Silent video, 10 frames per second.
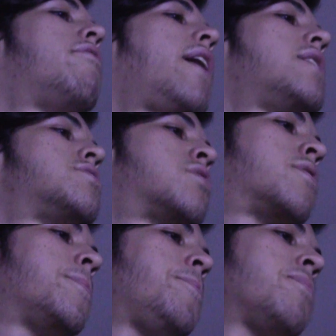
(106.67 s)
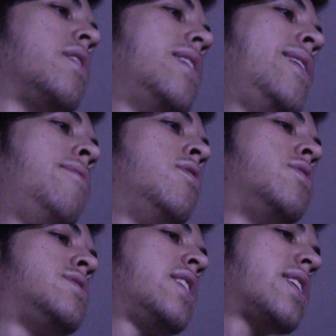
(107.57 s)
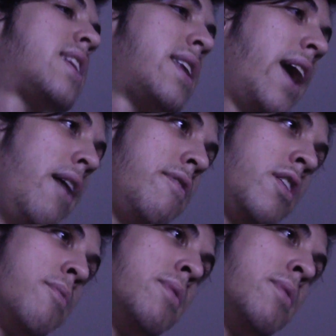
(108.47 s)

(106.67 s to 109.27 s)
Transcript: faster, even though it's technically heavier.